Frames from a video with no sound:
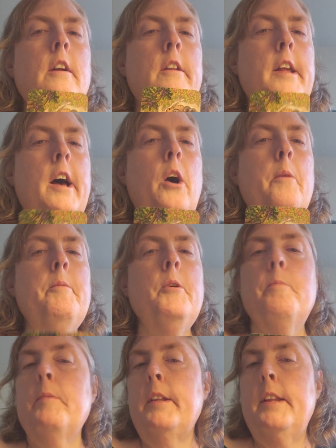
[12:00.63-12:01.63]
to help
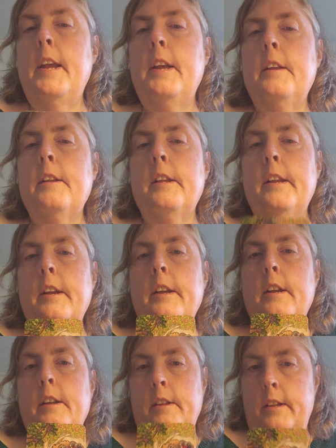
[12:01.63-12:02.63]
you maintain, to
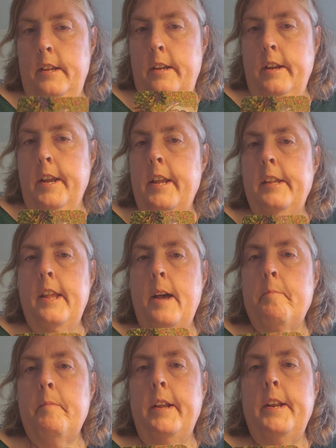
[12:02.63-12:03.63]
to get
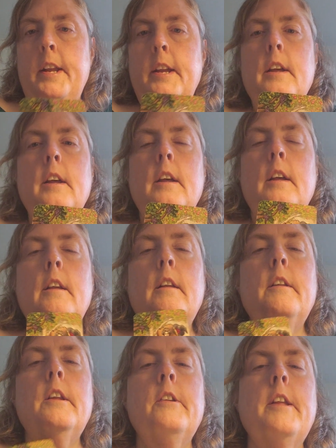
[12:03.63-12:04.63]
that money.
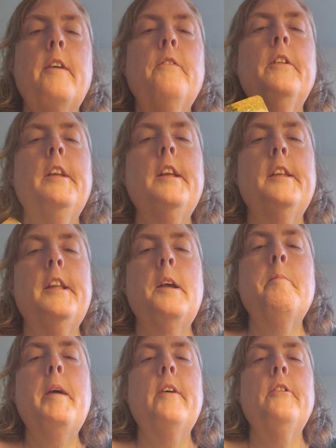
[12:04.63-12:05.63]
So definitely
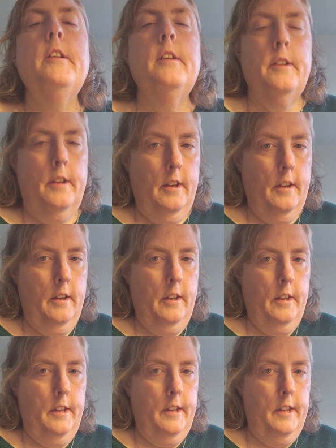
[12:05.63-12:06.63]
stay balanced,
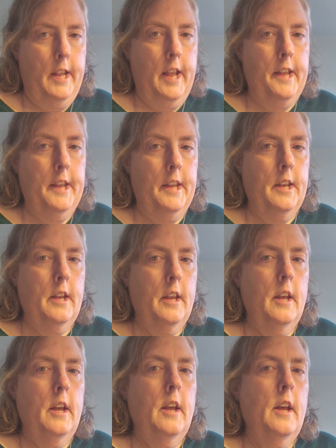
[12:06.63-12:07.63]
stay
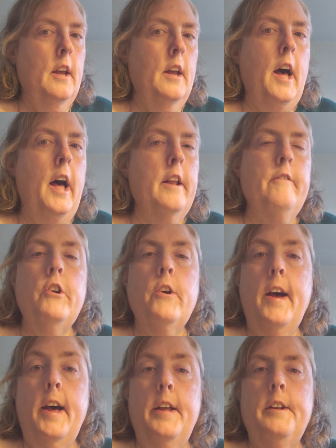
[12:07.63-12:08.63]
out of your
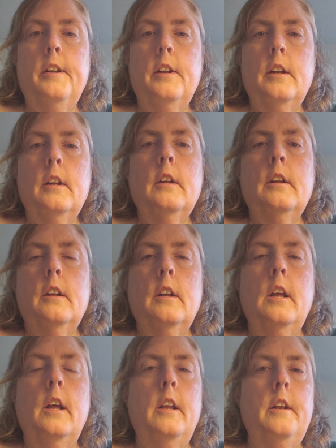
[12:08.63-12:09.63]
head,
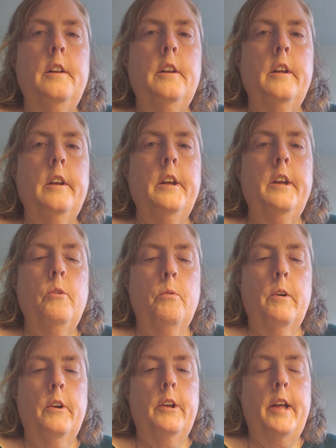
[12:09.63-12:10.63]
and you
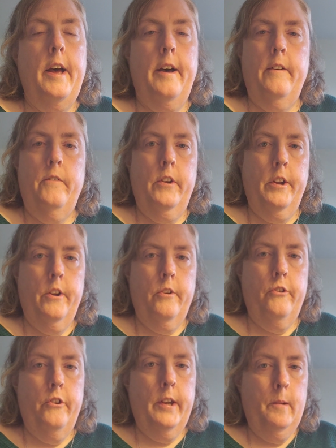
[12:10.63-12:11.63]
will have your
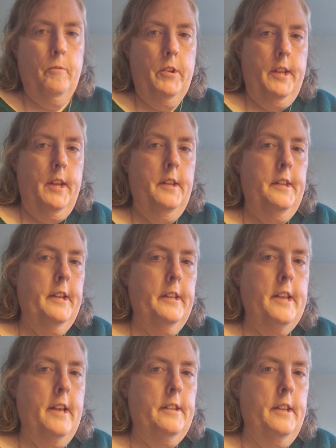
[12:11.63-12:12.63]
dreams and
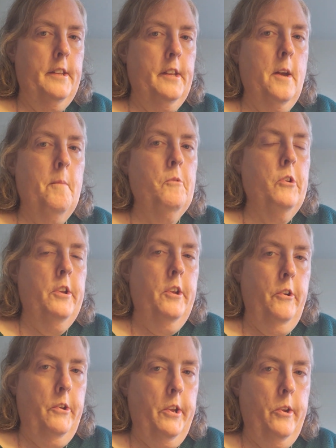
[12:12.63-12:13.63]
successes come
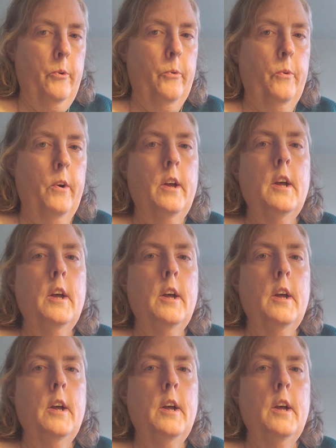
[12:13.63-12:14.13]
to you.